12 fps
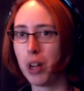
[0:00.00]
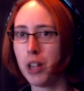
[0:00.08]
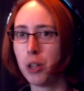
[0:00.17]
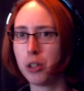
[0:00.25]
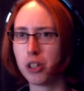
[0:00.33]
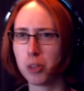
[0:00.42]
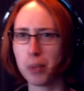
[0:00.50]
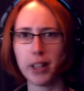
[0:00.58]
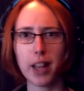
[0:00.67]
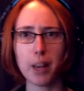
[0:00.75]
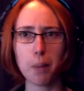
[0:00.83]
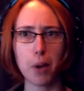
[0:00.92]
I know there's been
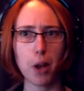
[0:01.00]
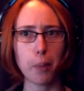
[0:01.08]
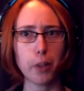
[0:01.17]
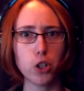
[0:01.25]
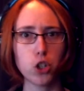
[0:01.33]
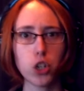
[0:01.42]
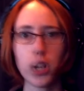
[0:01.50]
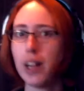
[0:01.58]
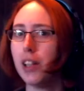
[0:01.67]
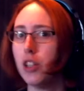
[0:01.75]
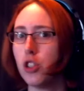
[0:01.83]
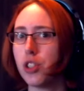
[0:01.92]
a lot of pepper
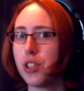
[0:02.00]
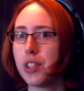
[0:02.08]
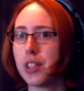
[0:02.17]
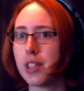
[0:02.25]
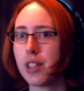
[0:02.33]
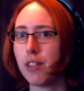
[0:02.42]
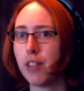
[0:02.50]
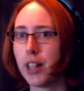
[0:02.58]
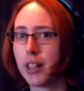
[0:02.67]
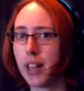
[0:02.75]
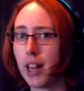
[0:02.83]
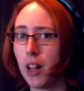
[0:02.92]
challenges and stuff
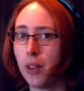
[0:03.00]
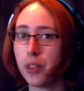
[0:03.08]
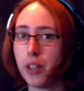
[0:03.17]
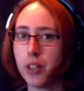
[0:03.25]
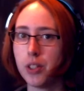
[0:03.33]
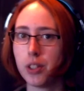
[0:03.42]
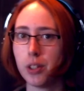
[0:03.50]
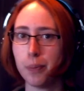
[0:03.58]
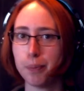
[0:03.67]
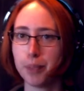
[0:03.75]
like that out there, so